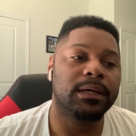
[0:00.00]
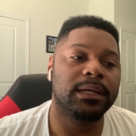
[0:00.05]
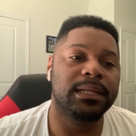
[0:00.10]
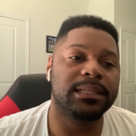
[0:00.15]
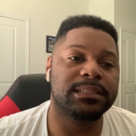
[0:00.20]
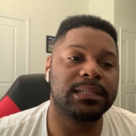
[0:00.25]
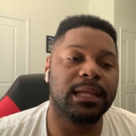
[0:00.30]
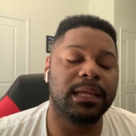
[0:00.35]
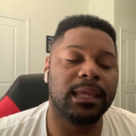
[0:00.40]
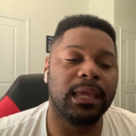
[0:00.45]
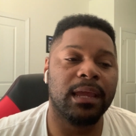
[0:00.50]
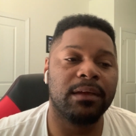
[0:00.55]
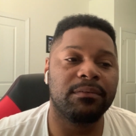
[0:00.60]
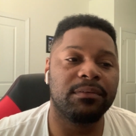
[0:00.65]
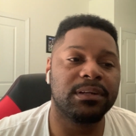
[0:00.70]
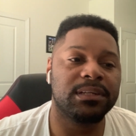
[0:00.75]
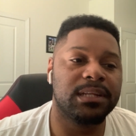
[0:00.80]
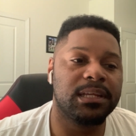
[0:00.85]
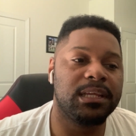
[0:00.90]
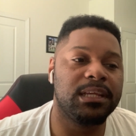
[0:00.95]
it's like
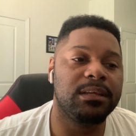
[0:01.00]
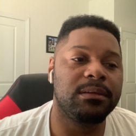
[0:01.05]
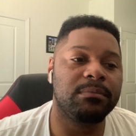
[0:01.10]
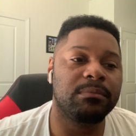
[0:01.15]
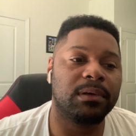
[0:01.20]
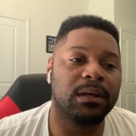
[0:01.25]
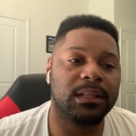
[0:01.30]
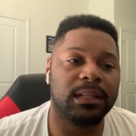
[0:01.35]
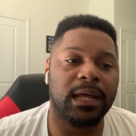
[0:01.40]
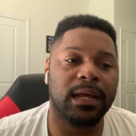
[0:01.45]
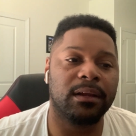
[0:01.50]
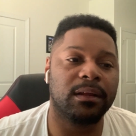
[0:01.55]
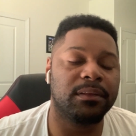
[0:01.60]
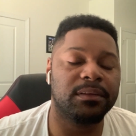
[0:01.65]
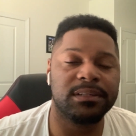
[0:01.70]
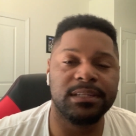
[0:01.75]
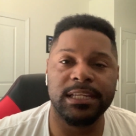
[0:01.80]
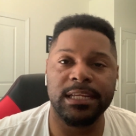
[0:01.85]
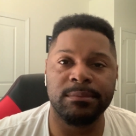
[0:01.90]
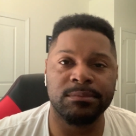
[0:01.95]
every team, a lot of
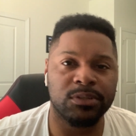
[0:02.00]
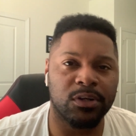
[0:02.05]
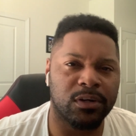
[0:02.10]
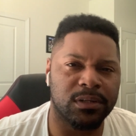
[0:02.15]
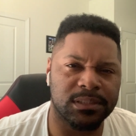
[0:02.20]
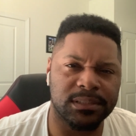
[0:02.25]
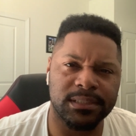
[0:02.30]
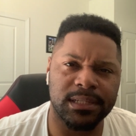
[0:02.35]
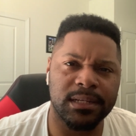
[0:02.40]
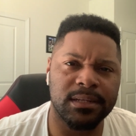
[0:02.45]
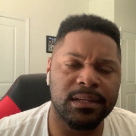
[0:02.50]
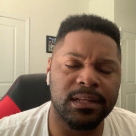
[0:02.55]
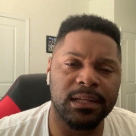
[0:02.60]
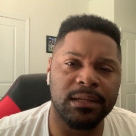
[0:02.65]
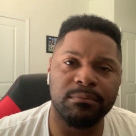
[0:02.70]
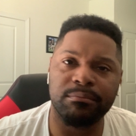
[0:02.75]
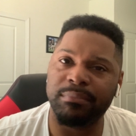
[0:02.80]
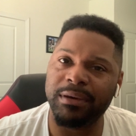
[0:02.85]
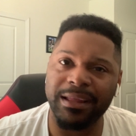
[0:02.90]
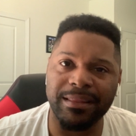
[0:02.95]
other teams are
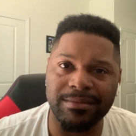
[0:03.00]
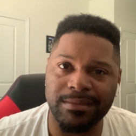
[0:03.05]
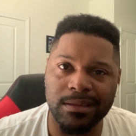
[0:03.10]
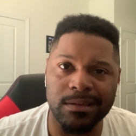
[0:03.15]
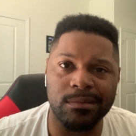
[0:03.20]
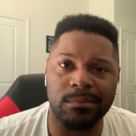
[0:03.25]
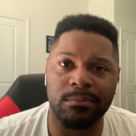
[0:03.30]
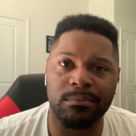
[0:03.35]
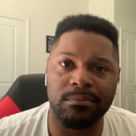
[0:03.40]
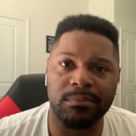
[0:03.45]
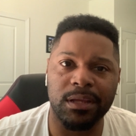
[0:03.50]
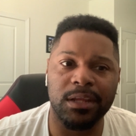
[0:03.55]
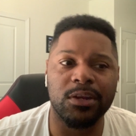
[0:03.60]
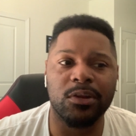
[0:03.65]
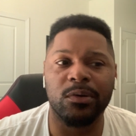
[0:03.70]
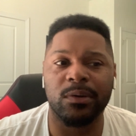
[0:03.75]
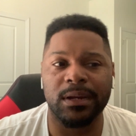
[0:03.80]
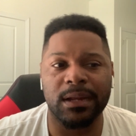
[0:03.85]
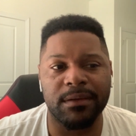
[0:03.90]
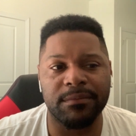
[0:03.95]
ascending, but them. You
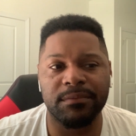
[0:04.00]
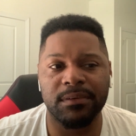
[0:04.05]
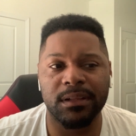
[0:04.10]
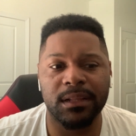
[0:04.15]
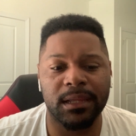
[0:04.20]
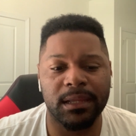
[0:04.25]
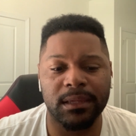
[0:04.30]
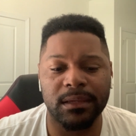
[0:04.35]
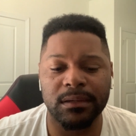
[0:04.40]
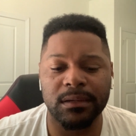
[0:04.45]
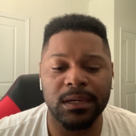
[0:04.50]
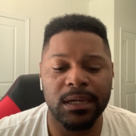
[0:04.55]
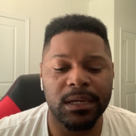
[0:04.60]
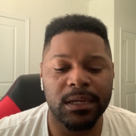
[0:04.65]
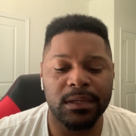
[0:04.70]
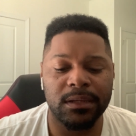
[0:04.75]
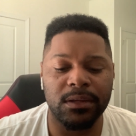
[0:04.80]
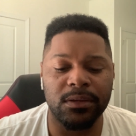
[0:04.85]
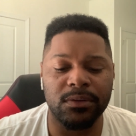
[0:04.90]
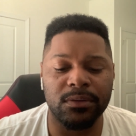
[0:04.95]
know, and I feel like
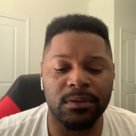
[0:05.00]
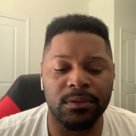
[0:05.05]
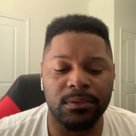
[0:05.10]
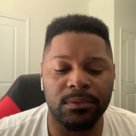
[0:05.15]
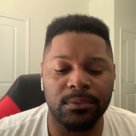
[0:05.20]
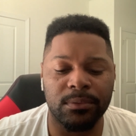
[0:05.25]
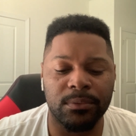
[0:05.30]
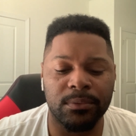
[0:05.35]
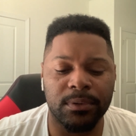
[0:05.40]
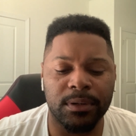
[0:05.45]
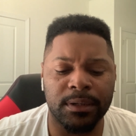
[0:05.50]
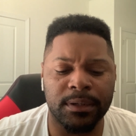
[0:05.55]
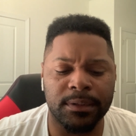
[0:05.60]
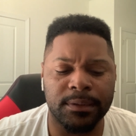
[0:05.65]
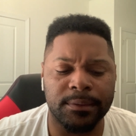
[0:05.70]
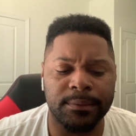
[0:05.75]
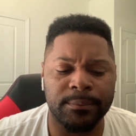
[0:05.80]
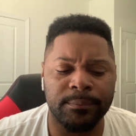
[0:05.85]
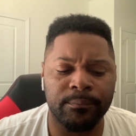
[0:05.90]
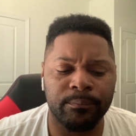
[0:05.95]
you know.
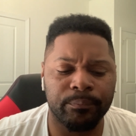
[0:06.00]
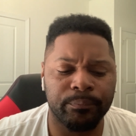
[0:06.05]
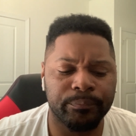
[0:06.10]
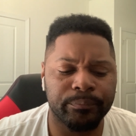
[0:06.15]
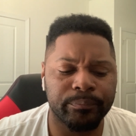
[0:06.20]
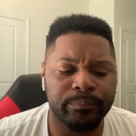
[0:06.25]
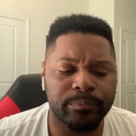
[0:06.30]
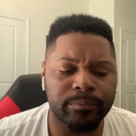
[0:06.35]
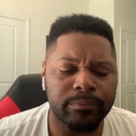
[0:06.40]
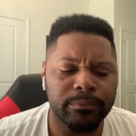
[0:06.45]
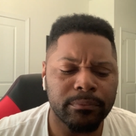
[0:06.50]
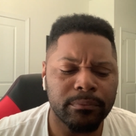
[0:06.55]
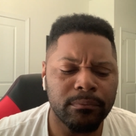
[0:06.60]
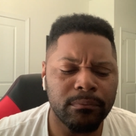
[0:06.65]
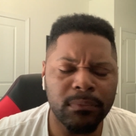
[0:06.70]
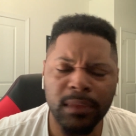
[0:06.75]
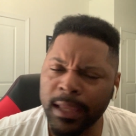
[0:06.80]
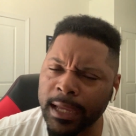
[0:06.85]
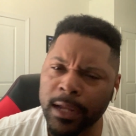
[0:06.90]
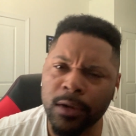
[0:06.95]
Um,
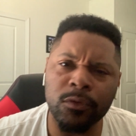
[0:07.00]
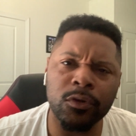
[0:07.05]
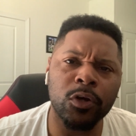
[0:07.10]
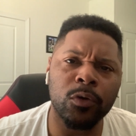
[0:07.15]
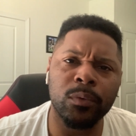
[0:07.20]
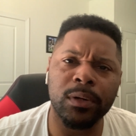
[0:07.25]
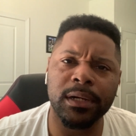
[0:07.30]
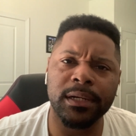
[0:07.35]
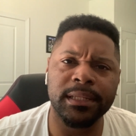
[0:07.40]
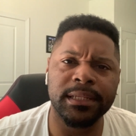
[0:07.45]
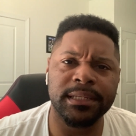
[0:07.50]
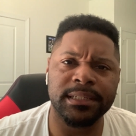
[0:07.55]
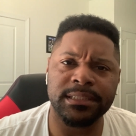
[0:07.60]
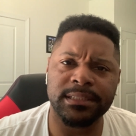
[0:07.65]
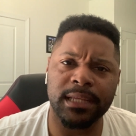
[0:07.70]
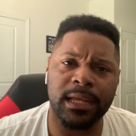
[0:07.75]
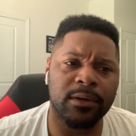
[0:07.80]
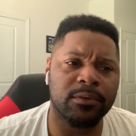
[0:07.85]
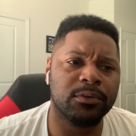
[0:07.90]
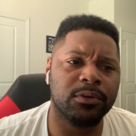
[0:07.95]
I don't know what it
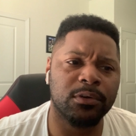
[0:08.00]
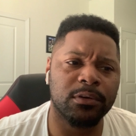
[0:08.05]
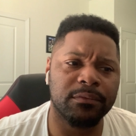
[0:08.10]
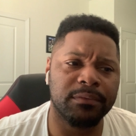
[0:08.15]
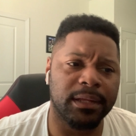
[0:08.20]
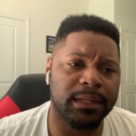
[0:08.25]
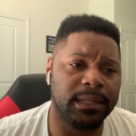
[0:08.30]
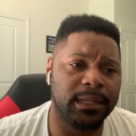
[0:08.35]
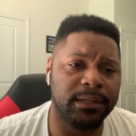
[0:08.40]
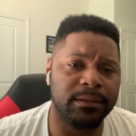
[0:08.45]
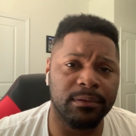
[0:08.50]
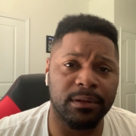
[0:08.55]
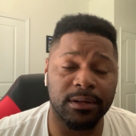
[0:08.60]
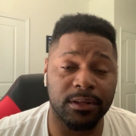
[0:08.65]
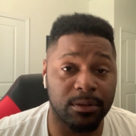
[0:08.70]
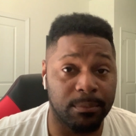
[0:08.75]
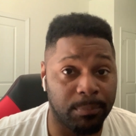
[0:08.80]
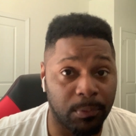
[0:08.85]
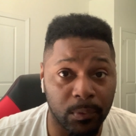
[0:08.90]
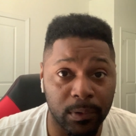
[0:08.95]
is. I don't know if they need
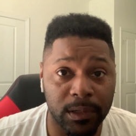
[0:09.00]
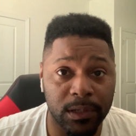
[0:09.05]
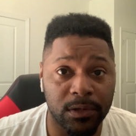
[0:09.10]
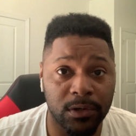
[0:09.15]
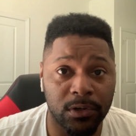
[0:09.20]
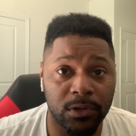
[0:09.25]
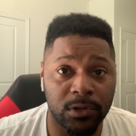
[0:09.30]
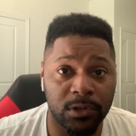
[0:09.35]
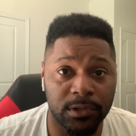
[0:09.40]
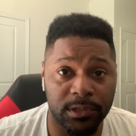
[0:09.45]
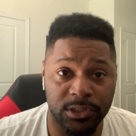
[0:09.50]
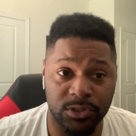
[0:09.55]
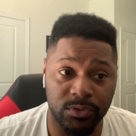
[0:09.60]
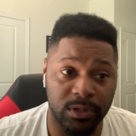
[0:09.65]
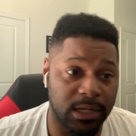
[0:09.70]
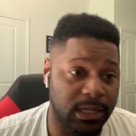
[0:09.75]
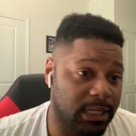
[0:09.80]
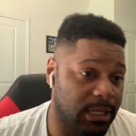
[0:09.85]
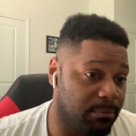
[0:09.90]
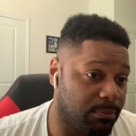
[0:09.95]
another point guard and
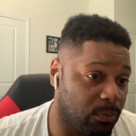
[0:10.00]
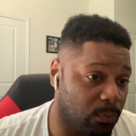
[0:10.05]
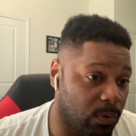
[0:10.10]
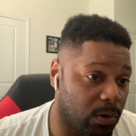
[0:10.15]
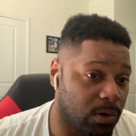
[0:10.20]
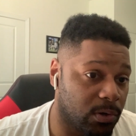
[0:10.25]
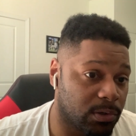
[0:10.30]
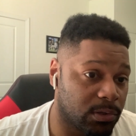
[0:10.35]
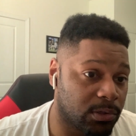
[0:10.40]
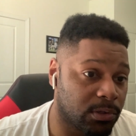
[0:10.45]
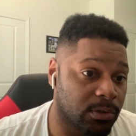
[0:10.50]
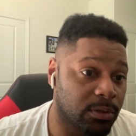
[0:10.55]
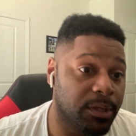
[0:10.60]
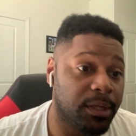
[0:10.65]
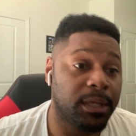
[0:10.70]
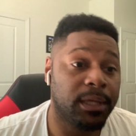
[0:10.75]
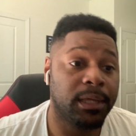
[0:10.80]
trade Kemba Walker.